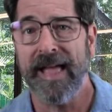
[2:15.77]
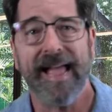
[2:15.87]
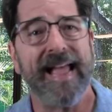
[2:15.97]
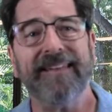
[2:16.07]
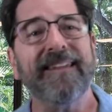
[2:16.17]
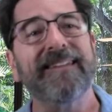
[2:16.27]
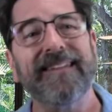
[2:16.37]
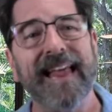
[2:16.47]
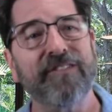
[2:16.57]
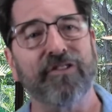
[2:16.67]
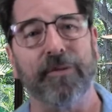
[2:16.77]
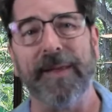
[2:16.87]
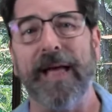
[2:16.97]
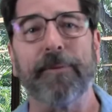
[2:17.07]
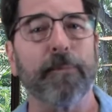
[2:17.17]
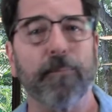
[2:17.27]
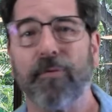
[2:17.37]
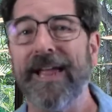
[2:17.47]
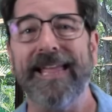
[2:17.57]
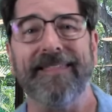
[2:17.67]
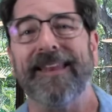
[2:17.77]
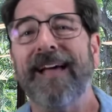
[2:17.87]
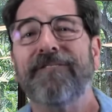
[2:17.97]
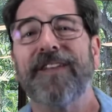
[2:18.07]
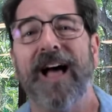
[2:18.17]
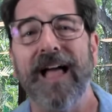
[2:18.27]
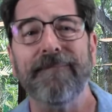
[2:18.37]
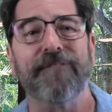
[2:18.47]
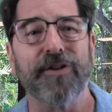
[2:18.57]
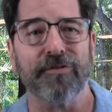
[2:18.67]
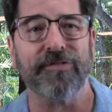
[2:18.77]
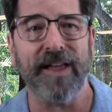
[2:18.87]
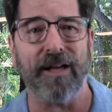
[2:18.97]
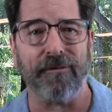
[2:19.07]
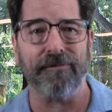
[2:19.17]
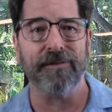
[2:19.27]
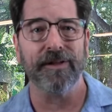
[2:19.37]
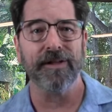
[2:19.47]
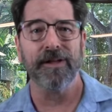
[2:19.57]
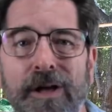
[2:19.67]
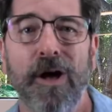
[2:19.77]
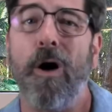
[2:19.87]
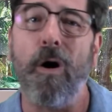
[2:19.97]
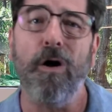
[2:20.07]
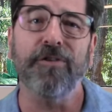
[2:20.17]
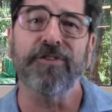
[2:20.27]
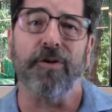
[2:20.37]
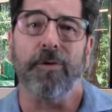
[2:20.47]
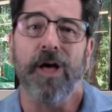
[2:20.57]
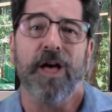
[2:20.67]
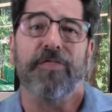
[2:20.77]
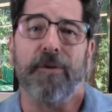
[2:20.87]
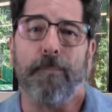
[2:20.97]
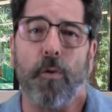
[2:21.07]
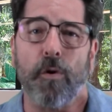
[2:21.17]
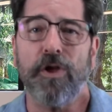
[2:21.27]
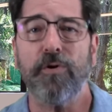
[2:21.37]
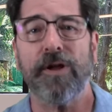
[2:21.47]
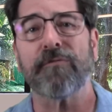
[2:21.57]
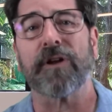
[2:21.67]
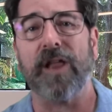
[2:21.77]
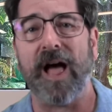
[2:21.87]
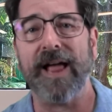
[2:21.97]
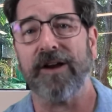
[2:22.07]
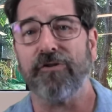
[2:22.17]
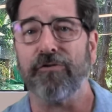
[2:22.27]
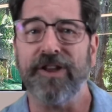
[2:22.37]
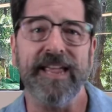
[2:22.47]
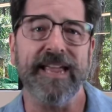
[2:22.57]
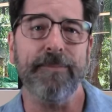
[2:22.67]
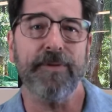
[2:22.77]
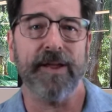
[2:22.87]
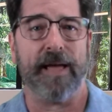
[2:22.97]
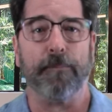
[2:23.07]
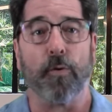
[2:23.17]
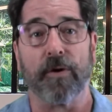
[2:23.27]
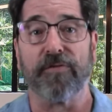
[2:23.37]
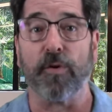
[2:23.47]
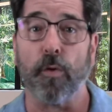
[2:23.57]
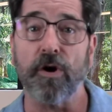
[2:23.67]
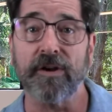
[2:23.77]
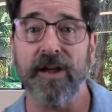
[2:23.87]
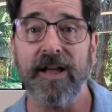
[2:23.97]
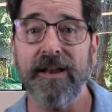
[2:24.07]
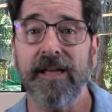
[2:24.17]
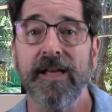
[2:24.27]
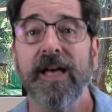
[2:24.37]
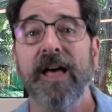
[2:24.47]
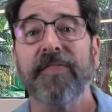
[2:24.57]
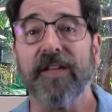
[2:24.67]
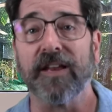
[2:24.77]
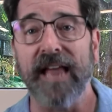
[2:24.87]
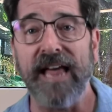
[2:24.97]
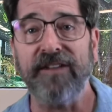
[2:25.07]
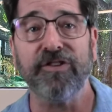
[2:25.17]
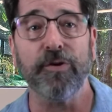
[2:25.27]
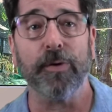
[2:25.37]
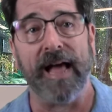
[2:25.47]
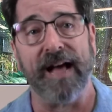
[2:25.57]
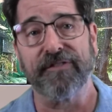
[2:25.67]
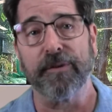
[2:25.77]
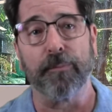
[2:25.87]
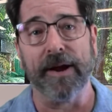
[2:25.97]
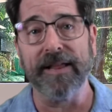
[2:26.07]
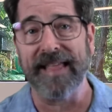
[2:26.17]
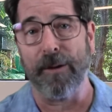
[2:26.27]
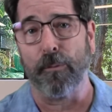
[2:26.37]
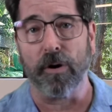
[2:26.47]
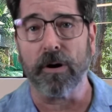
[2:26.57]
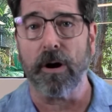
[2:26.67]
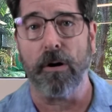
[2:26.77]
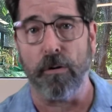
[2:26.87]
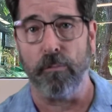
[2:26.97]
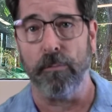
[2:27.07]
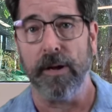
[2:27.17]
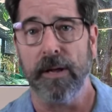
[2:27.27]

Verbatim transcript: It's essential to be able to breathe and have time for yourself. Also, the more you can rely on your team to get more of the work done, the less you will have to bring that work home.